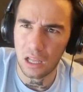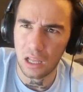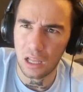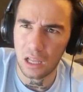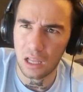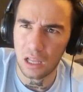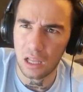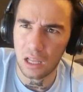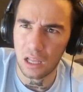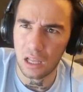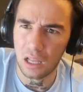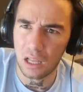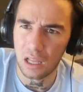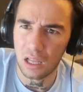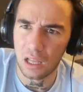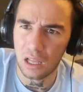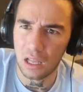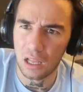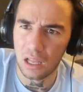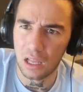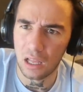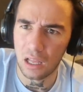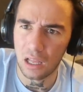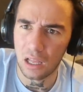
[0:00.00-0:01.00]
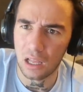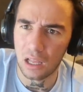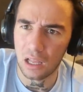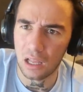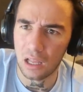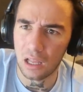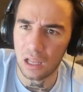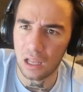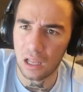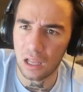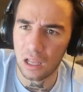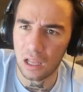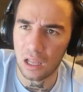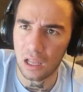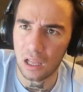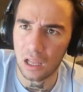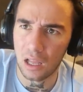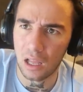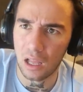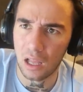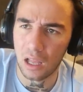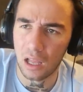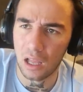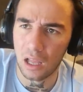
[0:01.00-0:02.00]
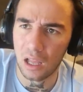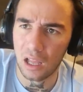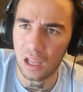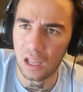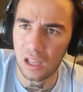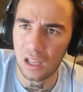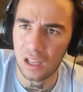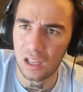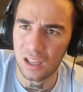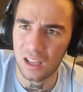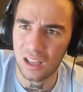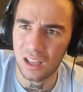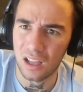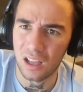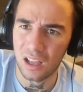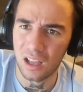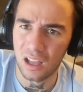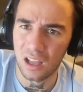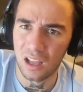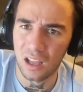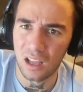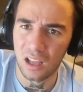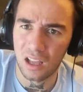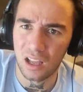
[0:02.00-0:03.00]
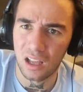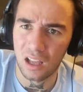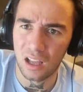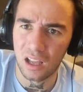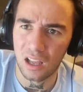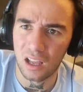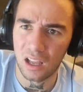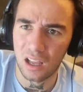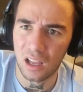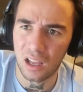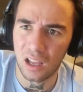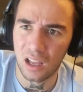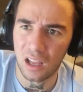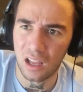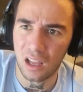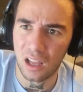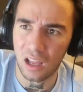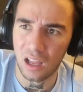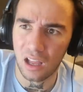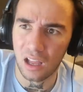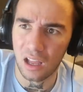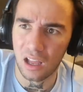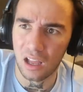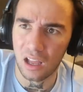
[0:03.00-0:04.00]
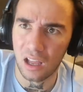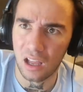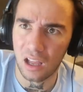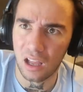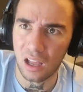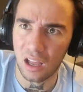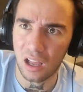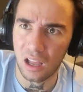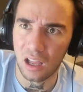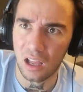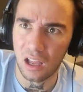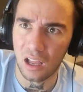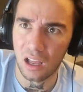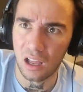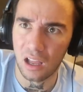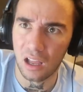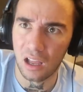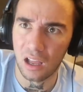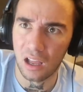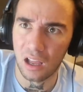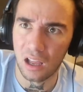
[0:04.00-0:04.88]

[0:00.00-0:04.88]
No one is speaking in this clip.